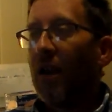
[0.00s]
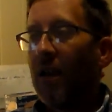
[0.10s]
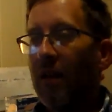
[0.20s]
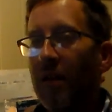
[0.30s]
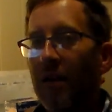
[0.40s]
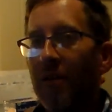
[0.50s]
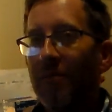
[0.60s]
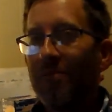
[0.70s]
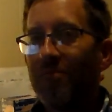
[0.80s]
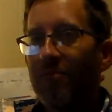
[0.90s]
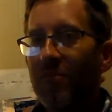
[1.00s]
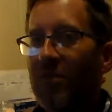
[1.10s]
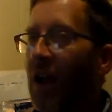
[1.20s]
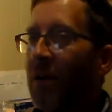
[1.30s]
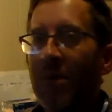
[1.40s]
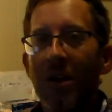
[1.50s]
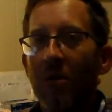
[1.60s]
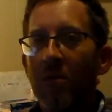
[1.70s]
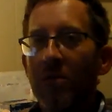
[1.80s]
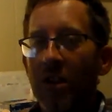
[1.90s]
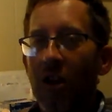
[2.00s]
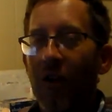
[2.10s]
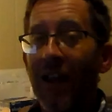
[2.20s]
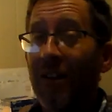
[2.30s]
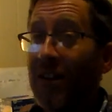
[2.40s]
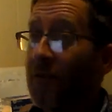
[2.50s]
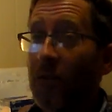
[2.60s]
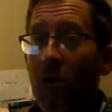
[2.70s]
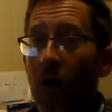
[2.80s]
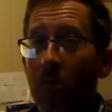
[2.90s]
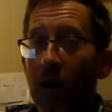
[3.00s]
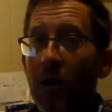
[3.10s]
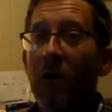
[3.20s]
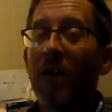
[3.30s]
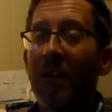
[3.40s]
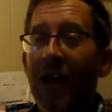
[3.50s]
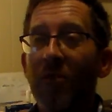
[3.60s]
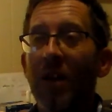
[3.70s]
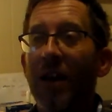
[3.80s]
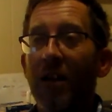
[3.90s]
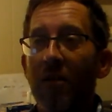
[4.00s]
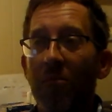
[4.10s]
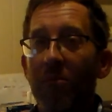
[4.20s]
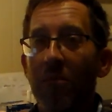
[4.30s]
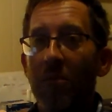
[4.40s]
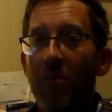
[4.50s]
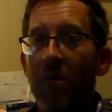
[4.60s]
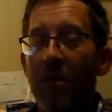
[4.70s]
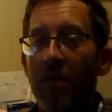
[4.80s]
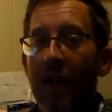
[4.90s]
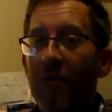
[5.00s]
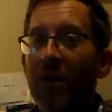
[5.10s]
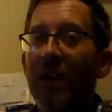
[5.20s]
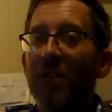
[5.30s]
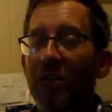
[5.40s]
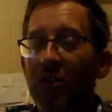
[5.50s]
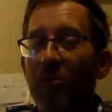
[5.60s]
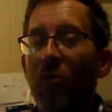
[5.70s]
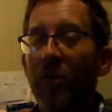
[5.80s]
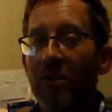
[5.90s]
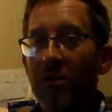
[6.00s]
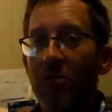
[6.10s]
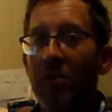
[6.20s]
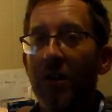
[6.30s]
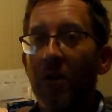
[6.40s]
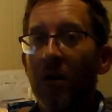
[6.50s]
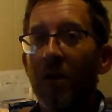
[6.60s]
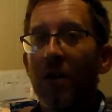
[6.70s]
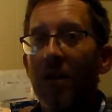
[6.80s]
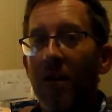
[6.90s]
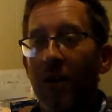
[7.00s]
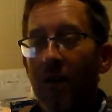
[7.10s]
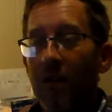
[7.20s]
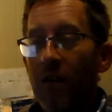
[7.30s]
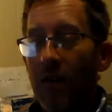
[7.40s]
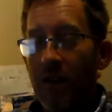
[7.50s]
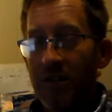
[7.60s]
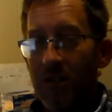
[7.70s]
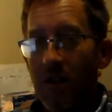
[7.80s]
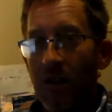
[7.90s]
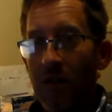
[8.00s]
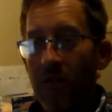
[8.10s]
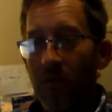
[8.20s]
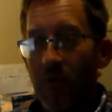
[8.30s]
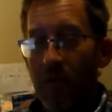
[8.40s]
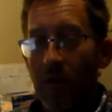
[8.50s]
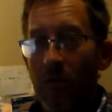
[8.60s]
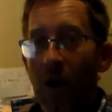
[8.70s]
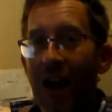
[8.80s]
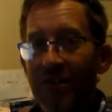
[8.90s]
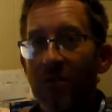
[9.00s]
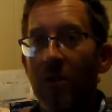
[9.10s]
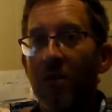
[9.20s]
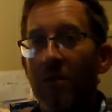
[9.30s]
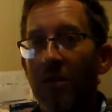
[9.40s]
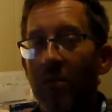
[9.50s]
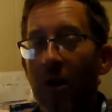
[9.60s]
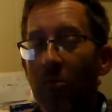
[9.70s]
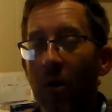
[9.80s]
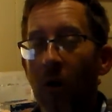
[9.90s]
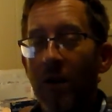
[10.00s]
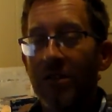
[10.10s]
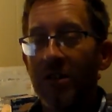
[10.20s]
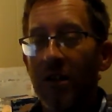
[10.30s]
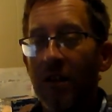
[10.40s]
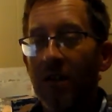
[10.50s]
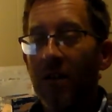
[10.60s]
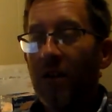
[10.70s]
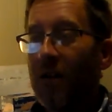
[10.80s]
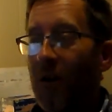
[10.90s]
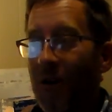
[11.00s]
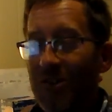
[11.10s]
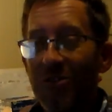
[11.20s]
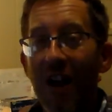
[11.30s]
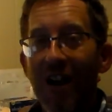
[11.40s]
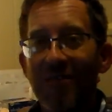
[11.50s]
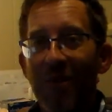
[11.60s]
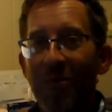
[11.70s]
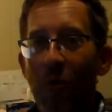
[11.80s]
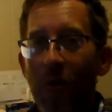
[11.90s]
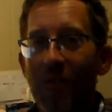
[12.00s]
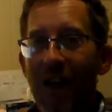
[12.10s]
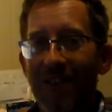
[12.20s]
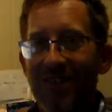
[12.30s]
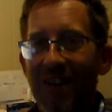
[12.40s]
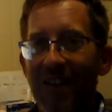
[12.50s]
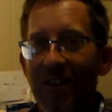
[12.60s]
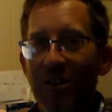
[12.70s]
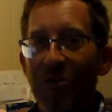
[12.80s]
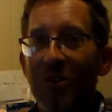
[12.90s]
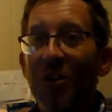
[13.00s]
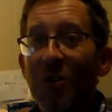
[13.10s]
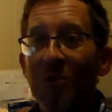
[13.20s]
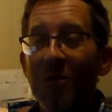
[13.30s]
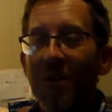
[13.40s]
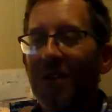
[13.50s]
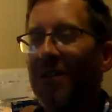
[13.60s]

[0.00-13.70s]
And same deal. It had a different carburetor, and that one had the 2.2 liter engine in it, the Chrysler, the Mopar engine in it, or as you guys up north like to say, the 2.2.